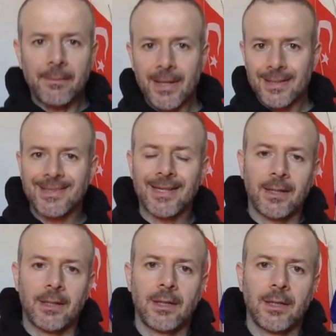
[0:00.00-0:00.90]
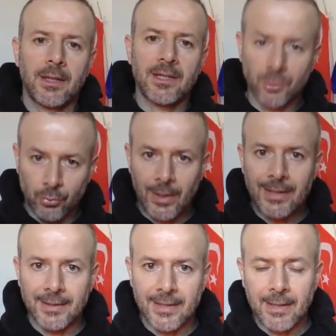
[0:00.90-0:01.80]
is basically
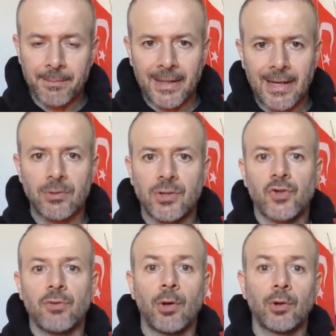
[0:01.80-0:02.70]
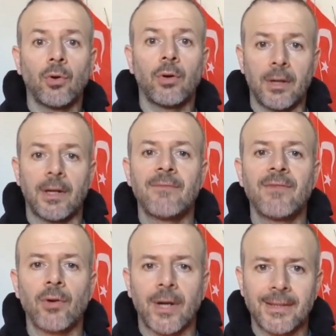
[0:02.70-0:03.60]
restructuring, restoring for
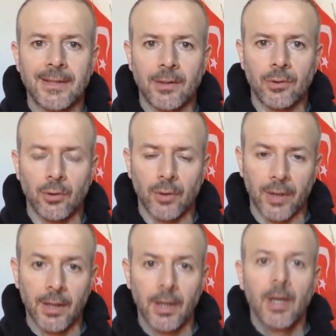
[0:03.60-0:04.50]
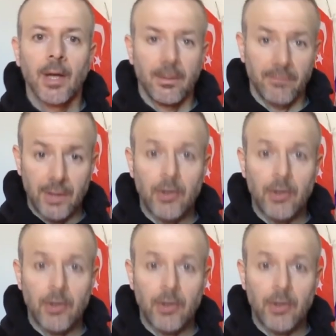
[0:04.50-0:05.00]
the hair. It also strengthens